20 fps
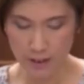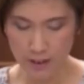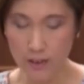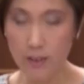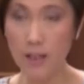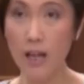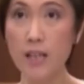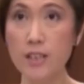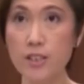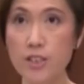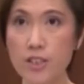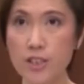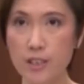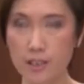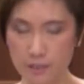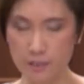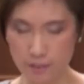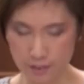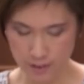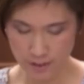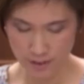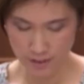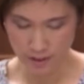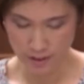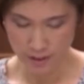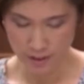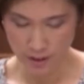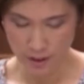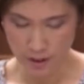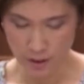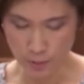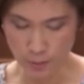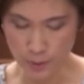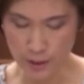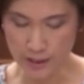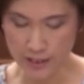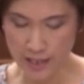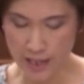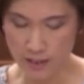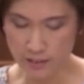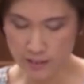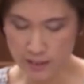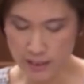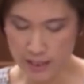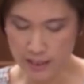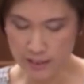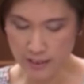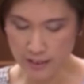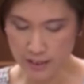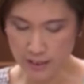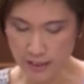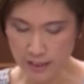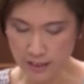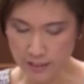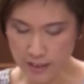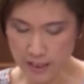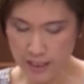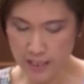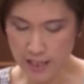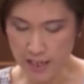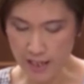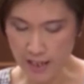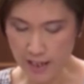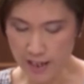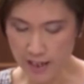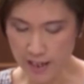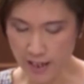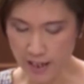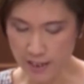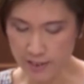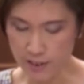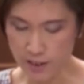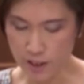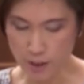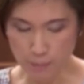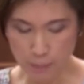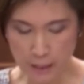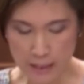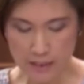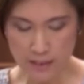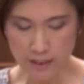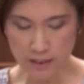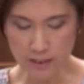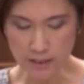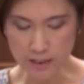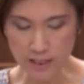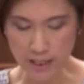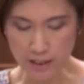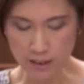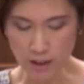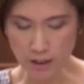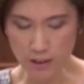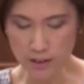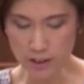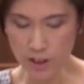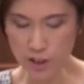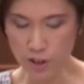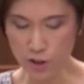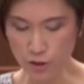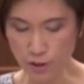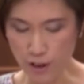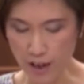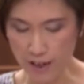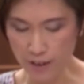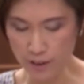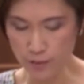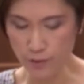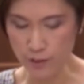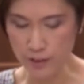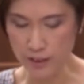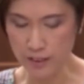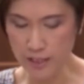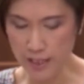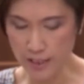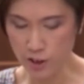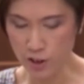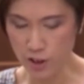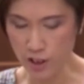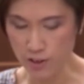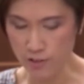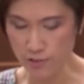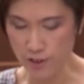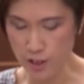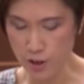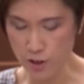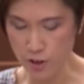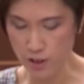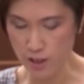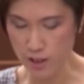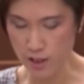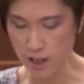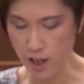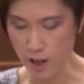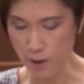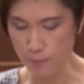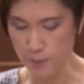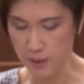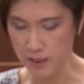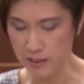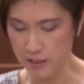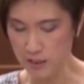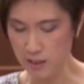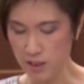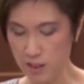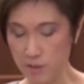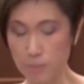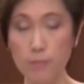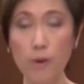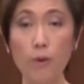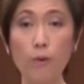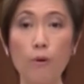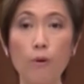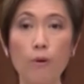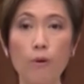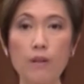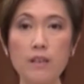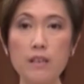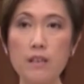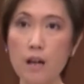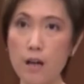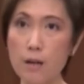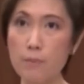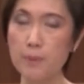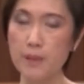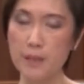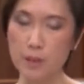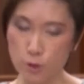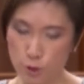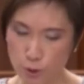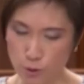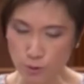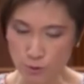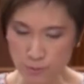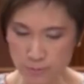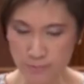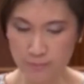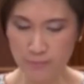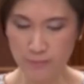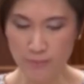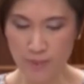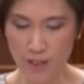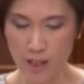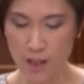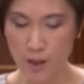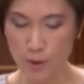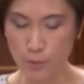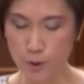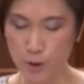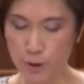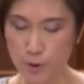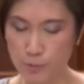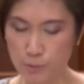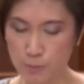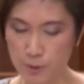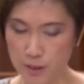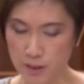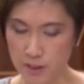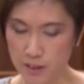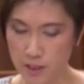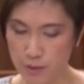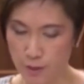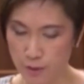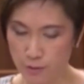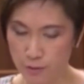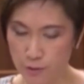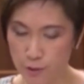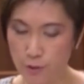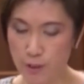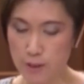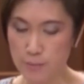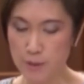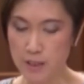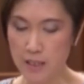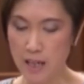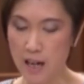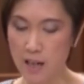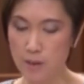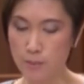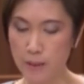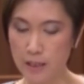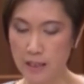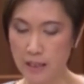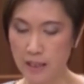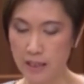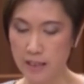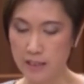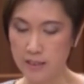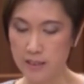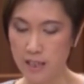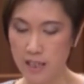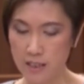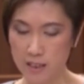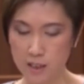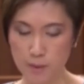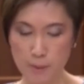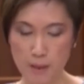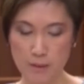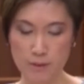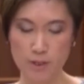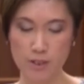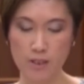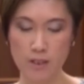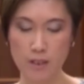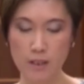Last year, we announced that LTA has completed the technology trial for the next generation ERP system, or ERP2, which Mr. Cedric Foo and Mr. Ang Wei Neng has asked about.